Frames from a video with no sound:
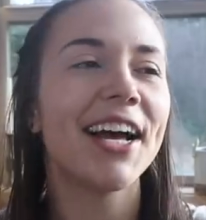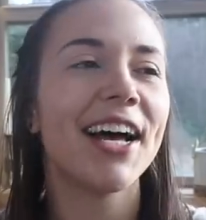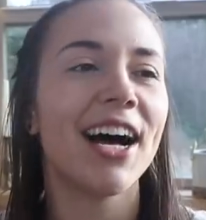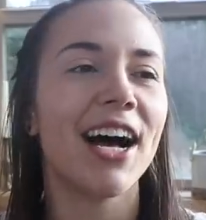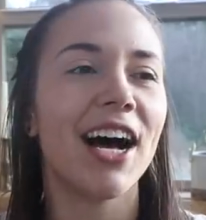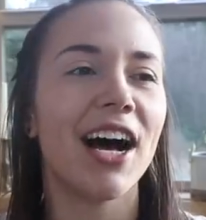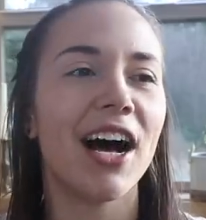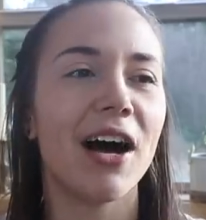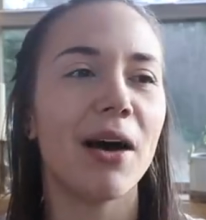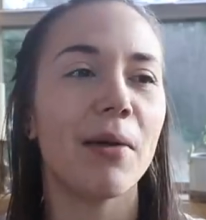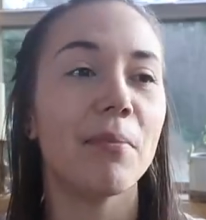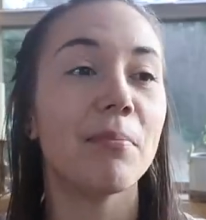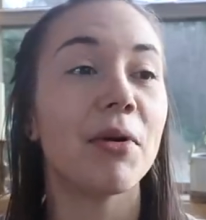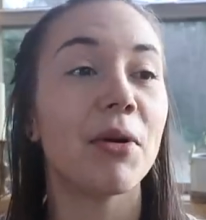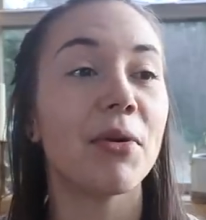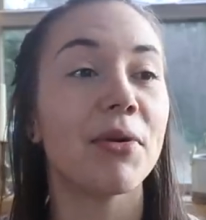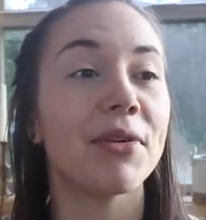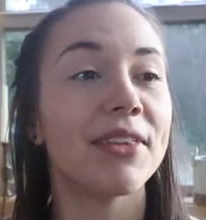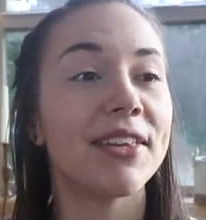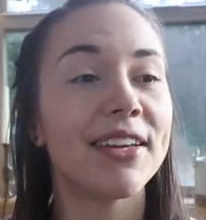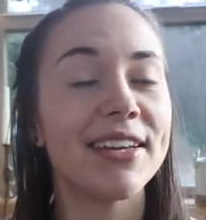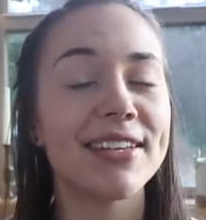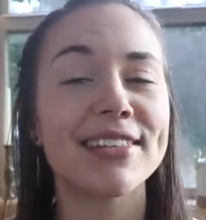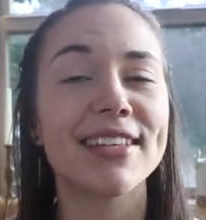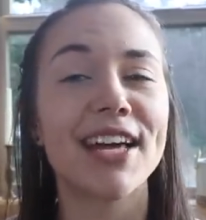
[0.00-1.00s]
Um, but
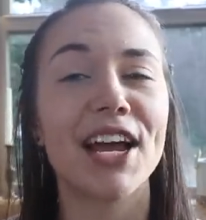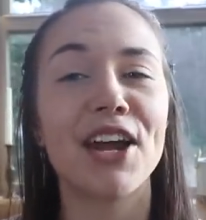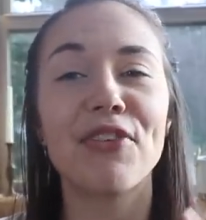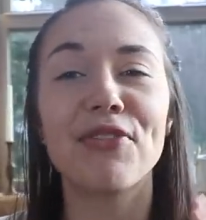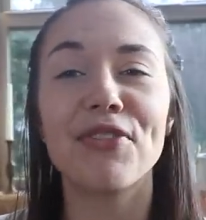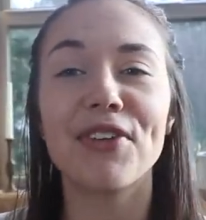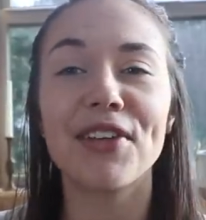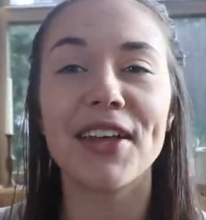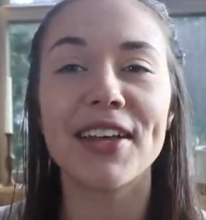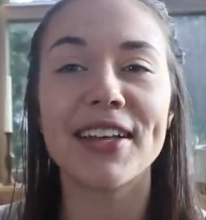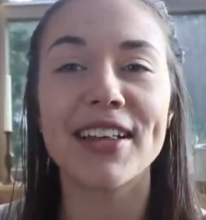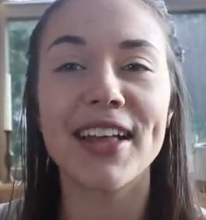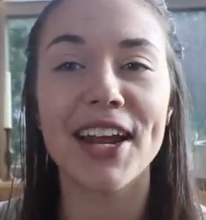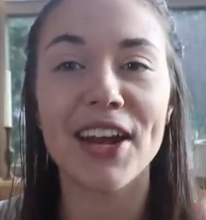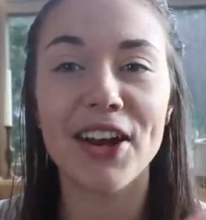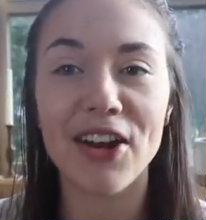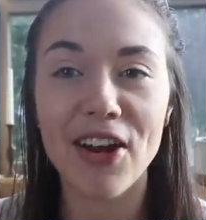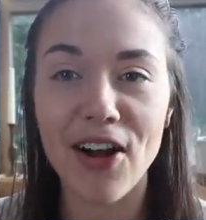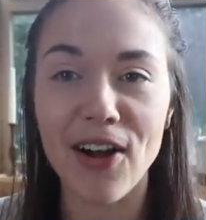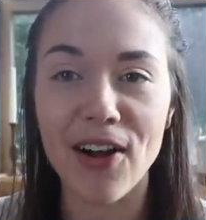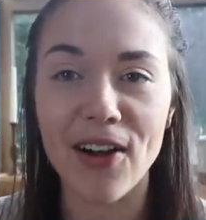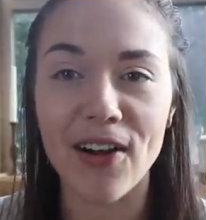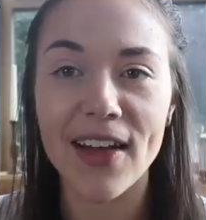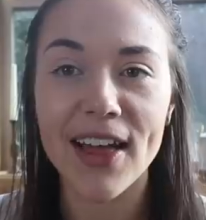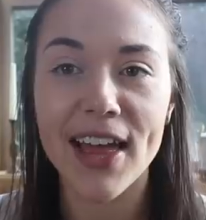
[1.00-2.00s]
with this, I don't feel like that at
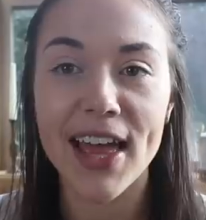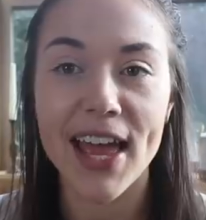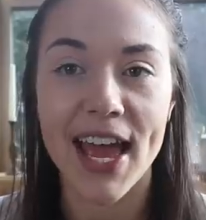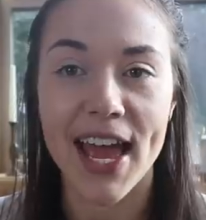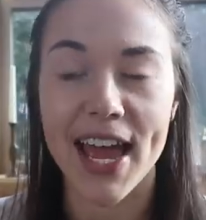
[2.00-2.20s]
all.